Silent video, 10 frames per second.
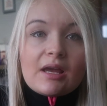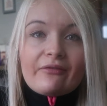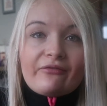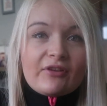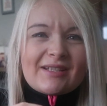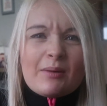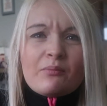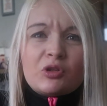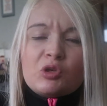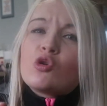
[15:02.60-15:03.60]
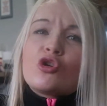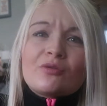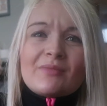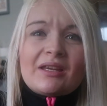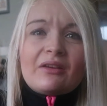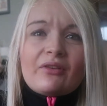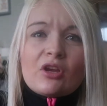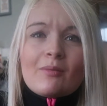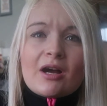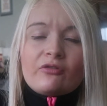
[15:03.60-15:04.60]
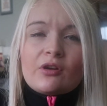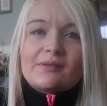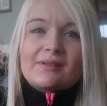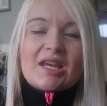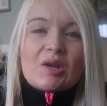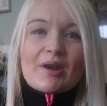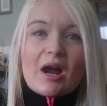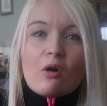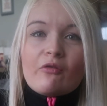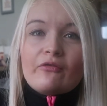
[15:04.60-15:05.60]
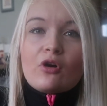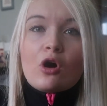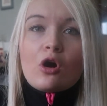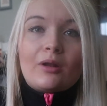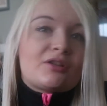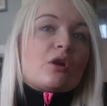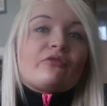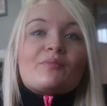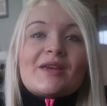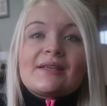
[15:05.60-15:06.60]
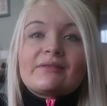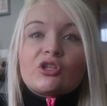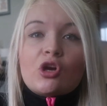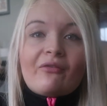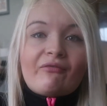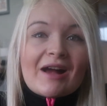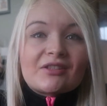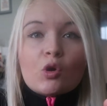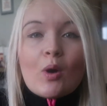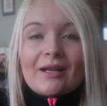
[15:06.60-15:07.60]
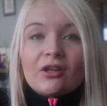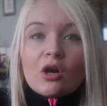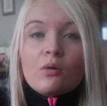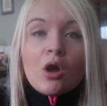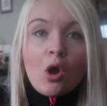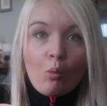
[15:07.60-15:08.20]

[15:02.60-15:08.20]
If, for example, you couldn't make it fit your macros, so say you went out for, let's go for a pizza and your fats are quite low,